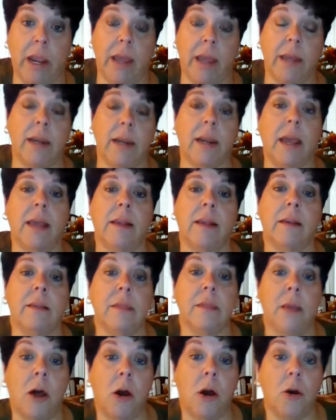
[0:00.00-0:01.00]
it
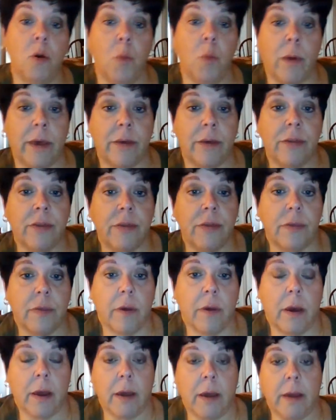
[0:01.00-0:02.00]
along with
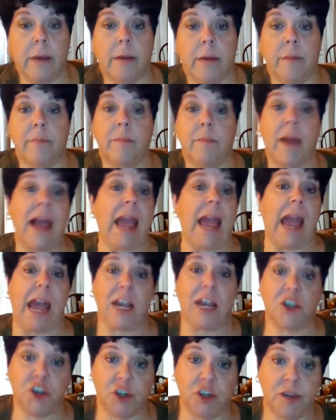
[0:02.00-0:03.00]
my
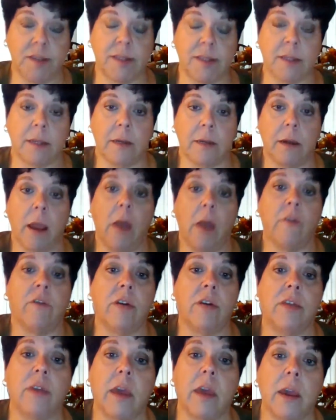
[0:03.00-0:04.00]
ashes and
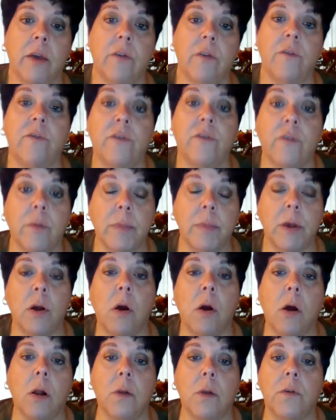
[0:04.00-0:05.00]
everything from the
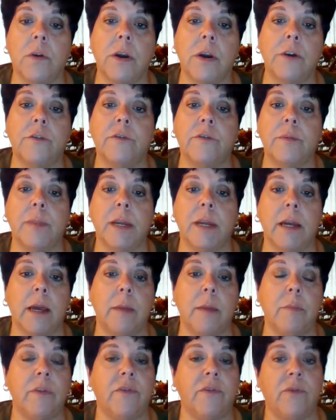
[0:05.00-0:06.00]
cauldron from the
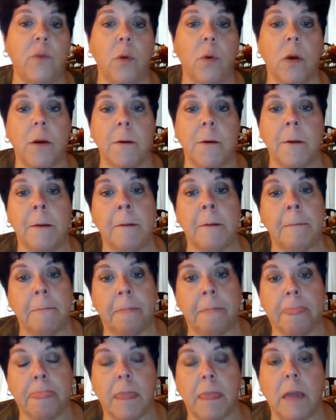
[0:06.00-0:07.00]
night before.
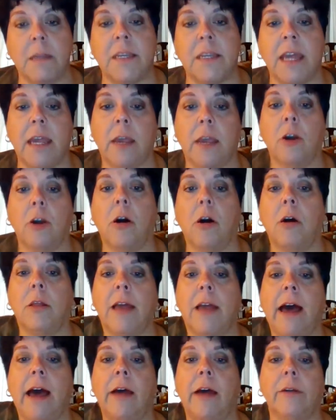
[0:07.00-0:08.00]
I take it all
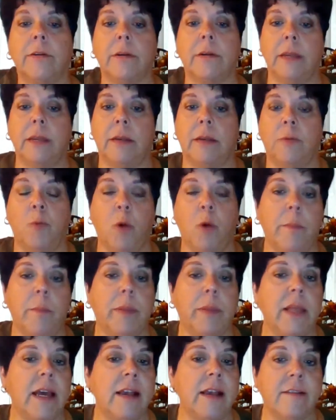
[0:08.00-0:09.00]
out in one
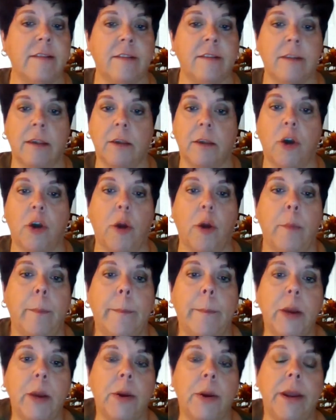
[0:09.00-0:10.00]
place, go
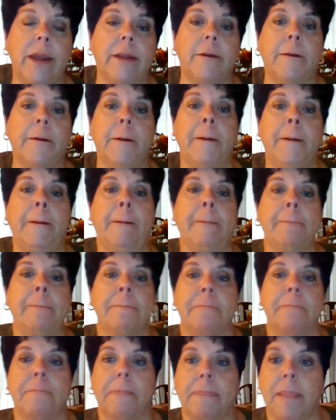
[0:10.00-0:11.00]
bury it,
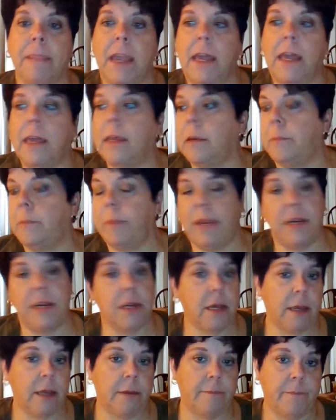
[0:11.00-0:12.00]
and be
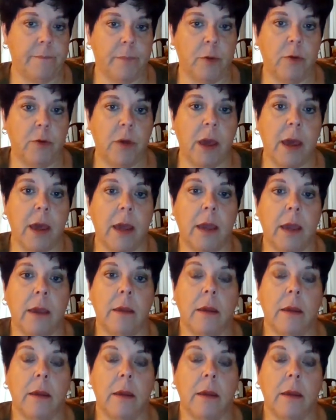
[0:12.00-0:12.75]
done. Okay.